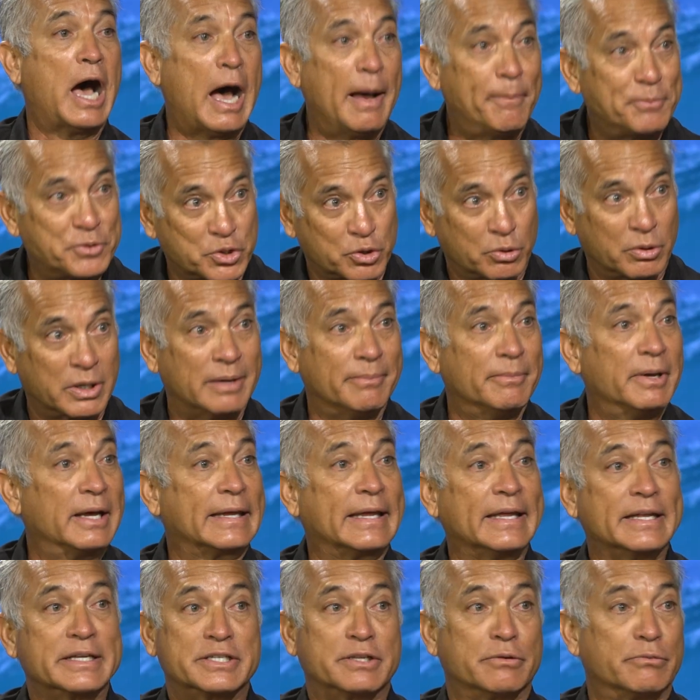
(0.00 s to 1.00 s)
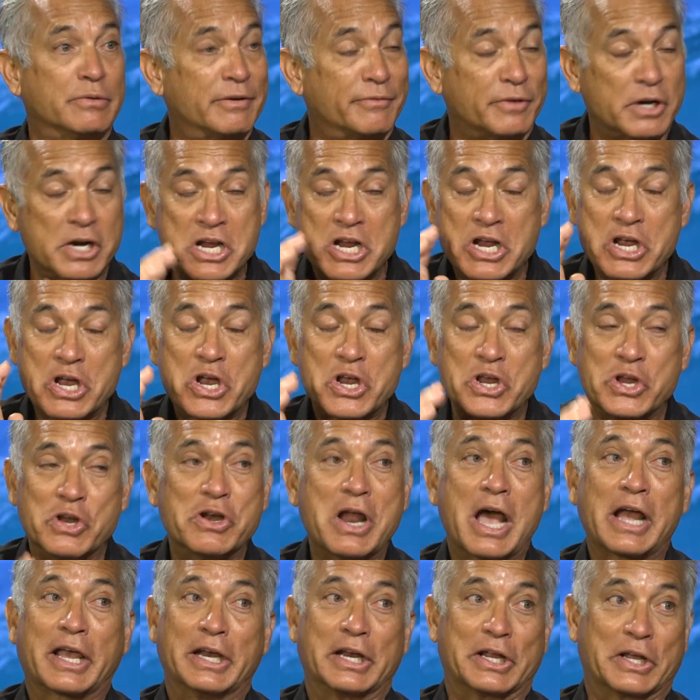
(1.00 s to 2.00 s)
upstream against the river, you're
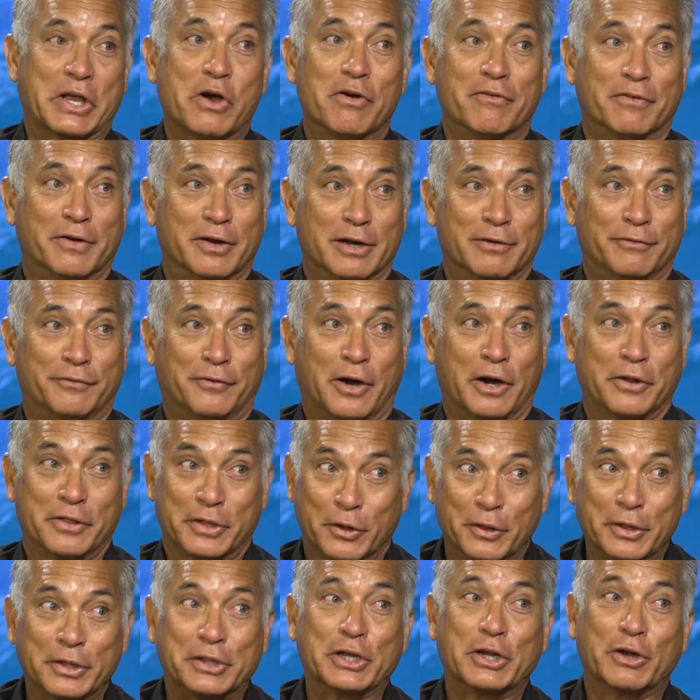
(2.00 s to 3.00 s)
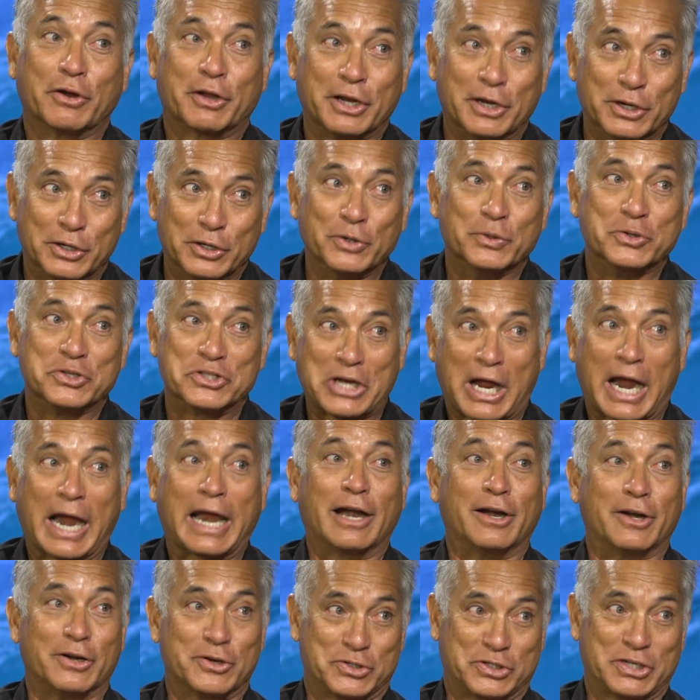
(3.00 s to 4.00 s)
not going to go very far. The only thing you're going to do is
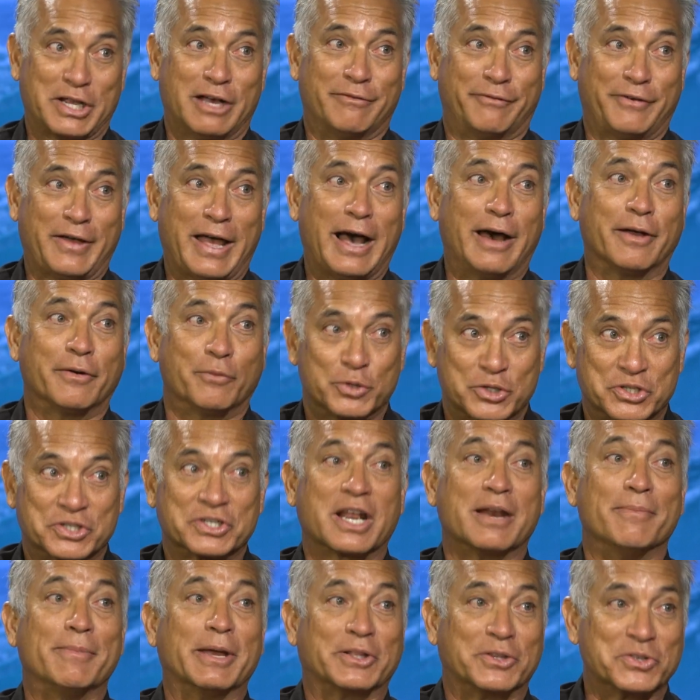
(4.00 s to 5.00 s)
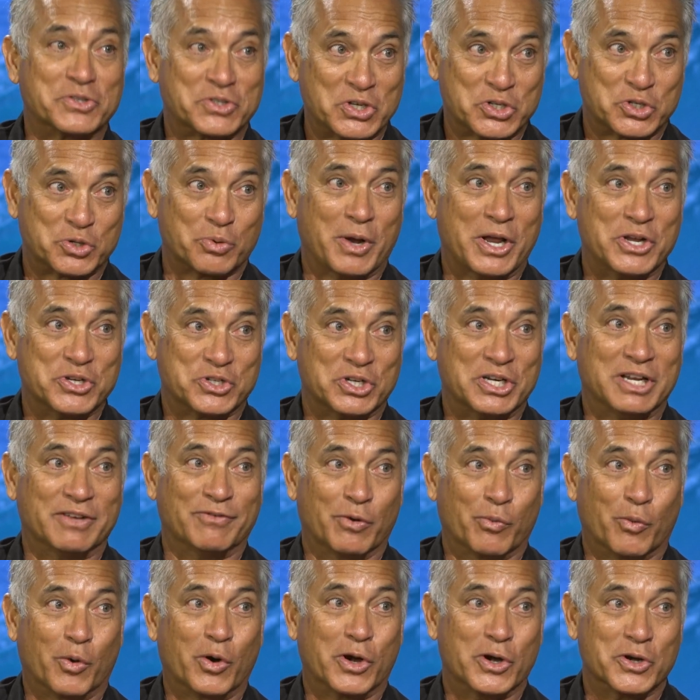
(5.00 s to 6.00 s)
tire yourself out, which is going to make the situation
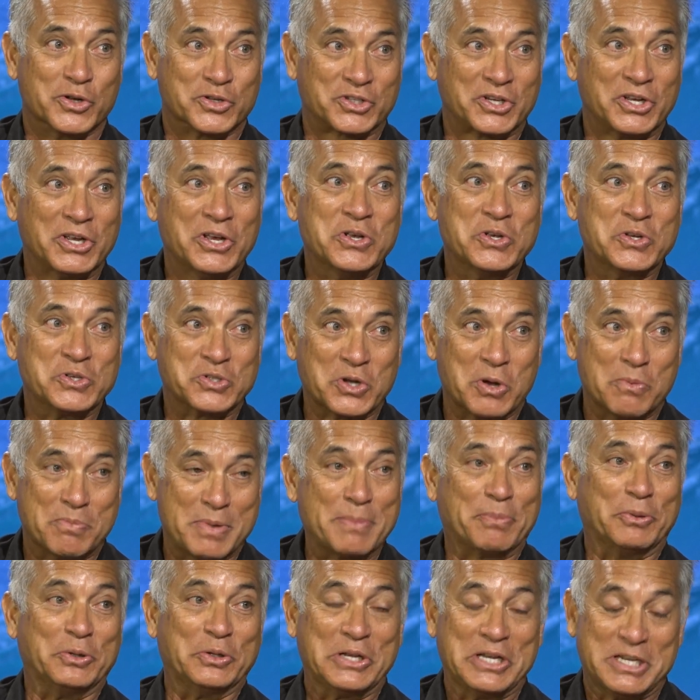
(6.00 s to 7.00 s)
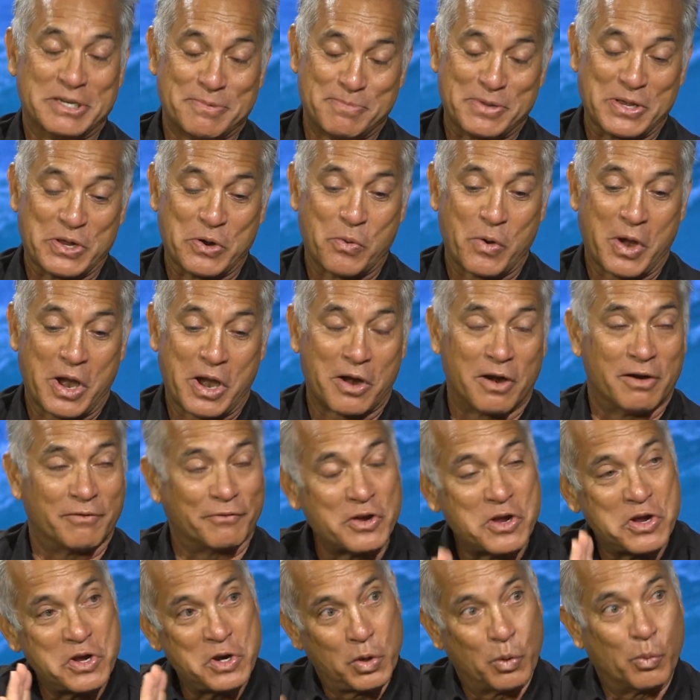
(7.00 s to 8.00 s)
even worse. So people need to be aware of
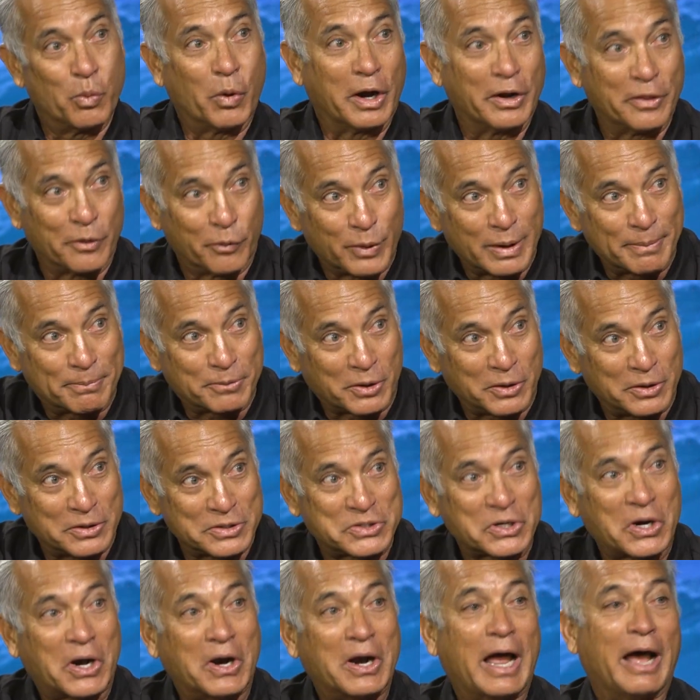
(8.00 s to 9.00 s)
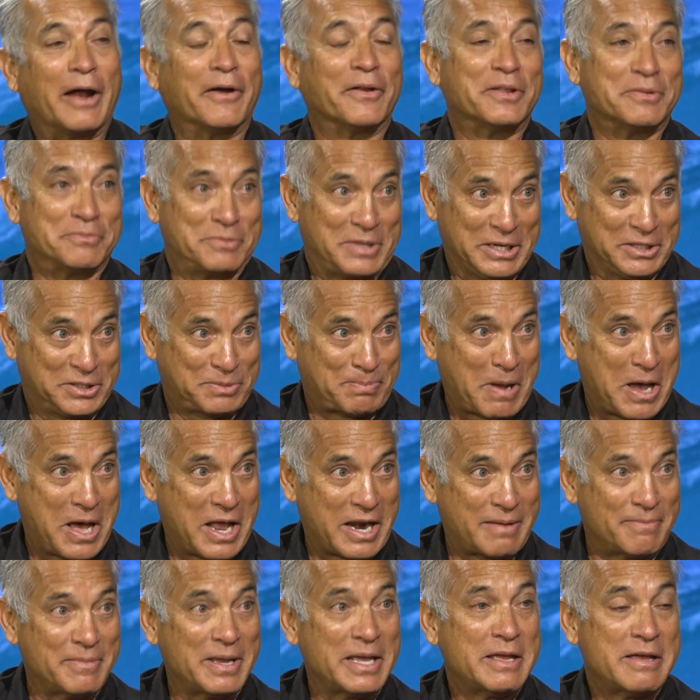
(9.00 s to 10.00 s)
where the rip currents are, how they spot
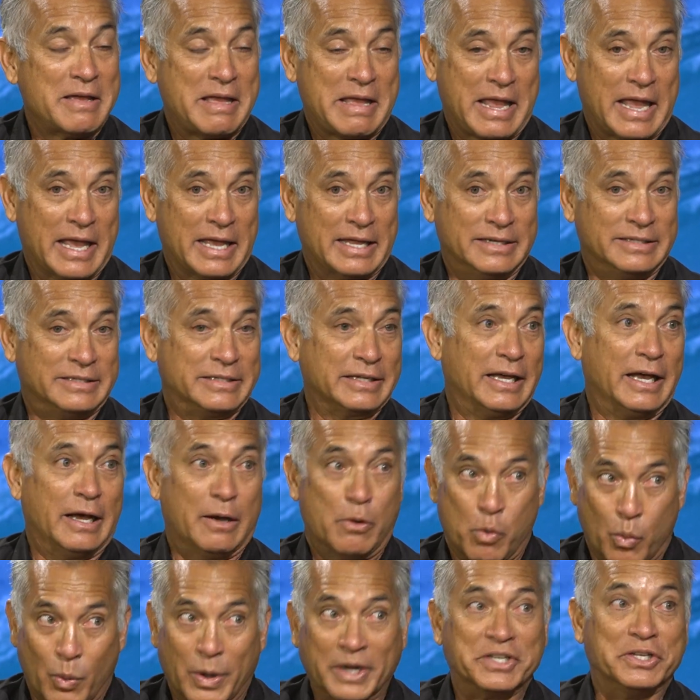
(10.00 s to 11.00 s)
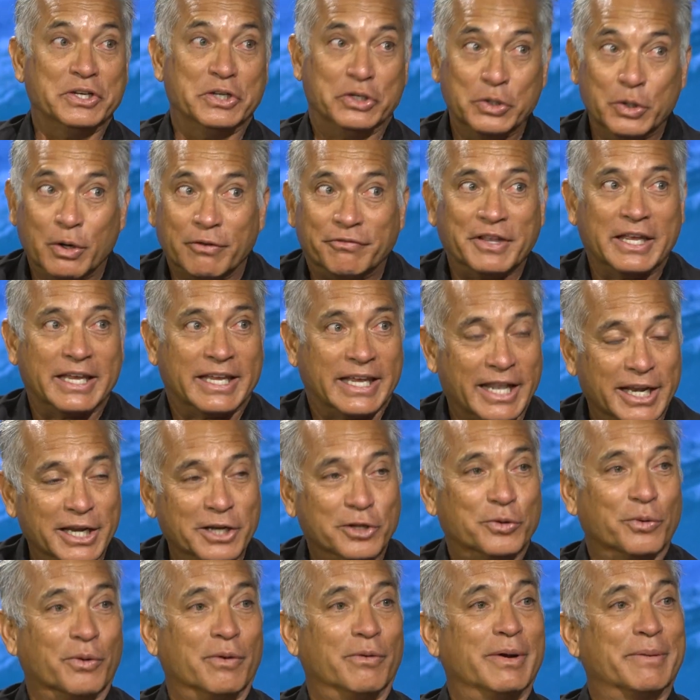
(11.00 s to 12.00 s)
them, and uh, what to do if they get
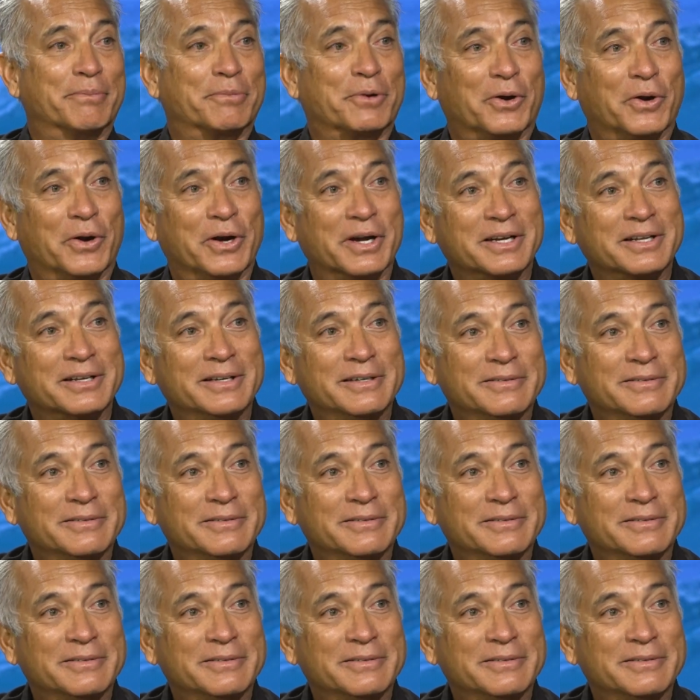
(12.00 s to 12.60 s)
into a rip current.